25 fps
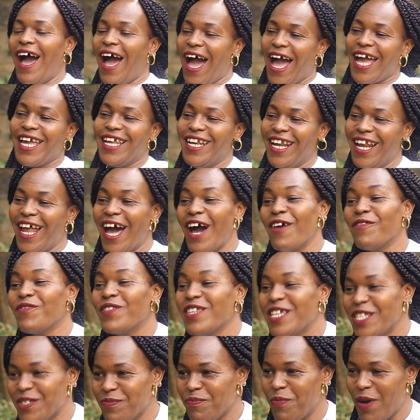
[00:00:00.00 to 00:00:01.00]
I love
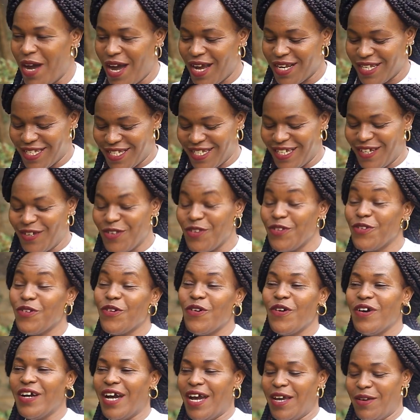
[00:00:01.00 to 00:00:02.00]
this part.
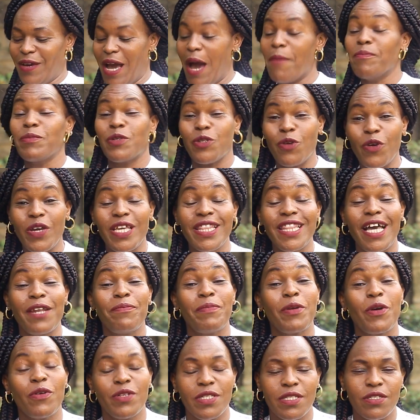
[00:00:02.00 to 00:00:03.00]
I'm talking that
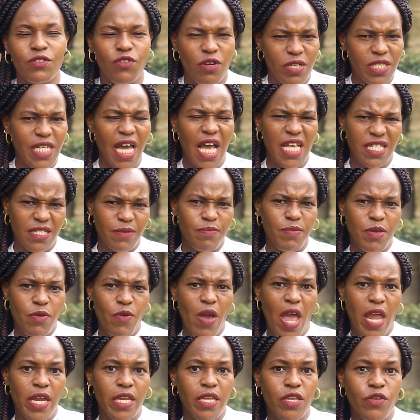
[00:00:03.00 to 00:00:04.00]
because don't ask me
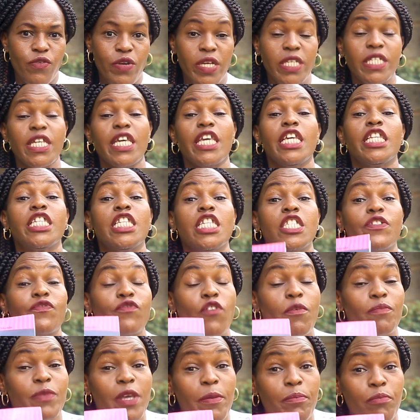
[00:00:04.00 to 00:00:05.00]
where I knew it. It is
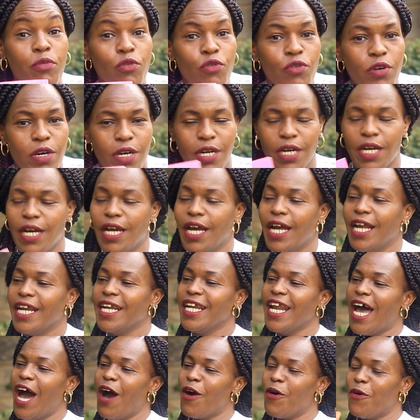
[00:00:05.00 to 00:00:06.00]
from the book.
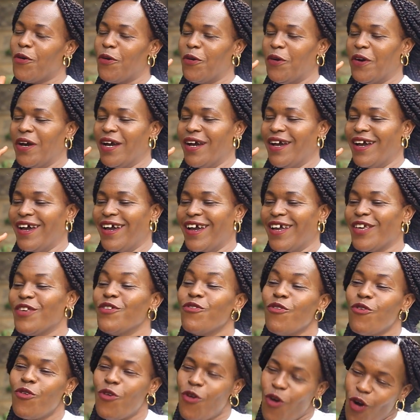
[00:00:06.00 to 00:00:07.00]
Now,
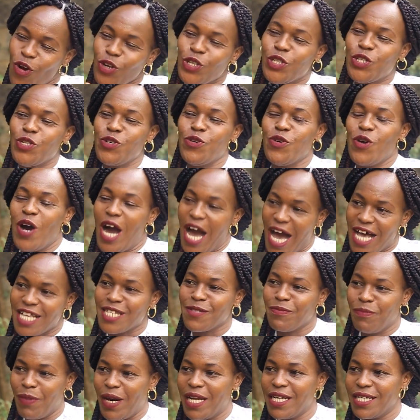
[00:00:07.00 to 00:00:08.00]
you go to your
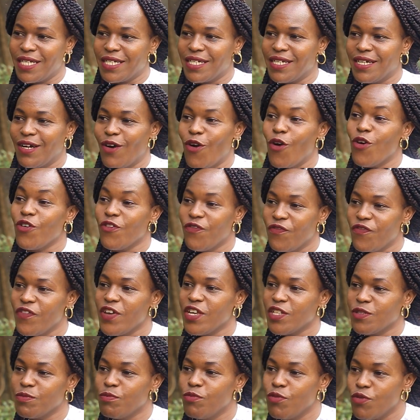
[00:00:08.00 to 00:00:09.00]
husband on
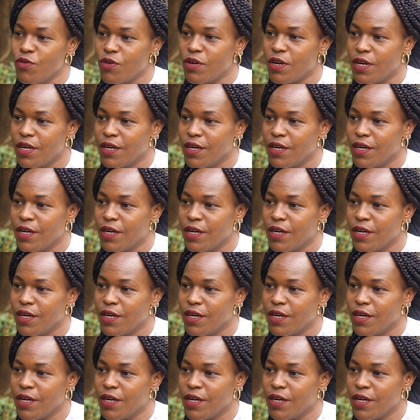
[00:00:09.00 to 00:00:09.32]
Facebook.